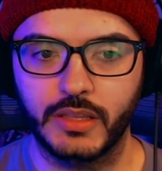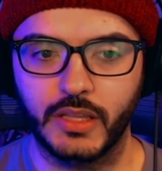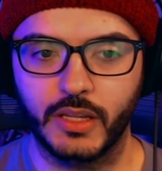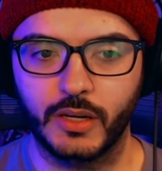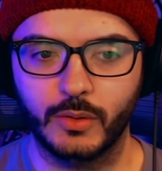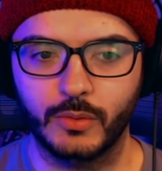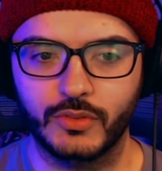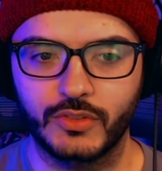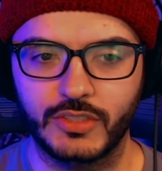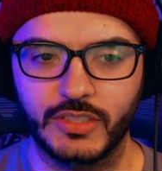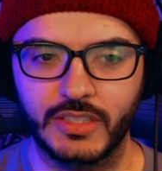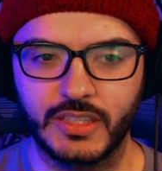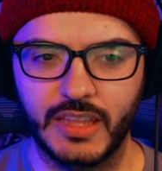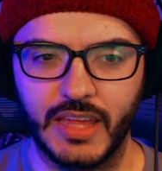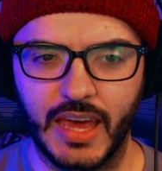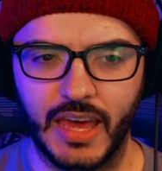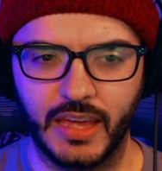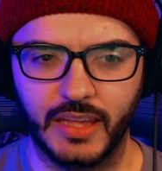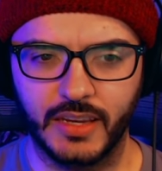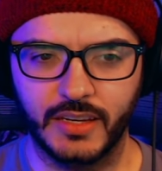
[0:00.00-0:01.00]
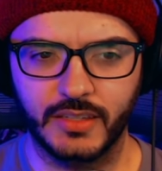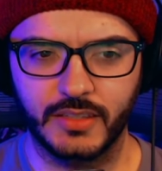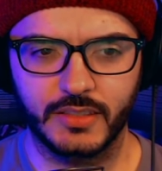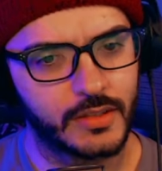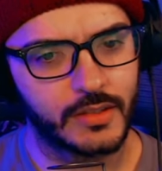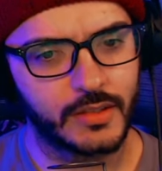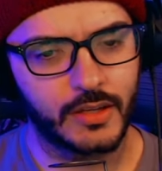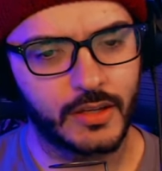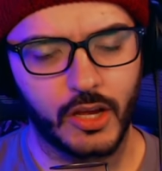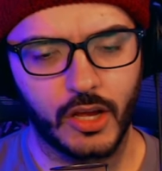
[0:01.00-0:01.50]
they don't see that?
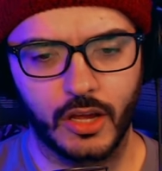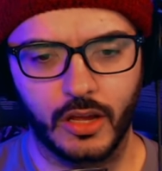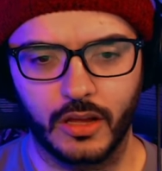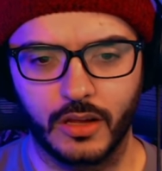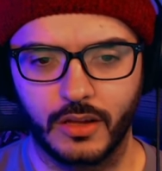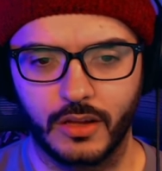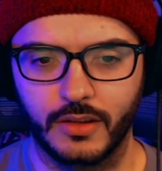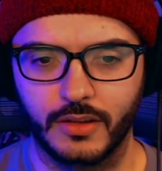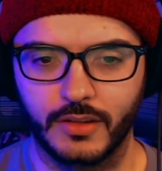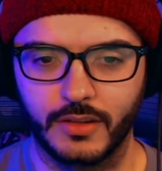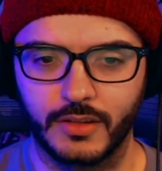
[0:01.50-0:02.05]
Oh.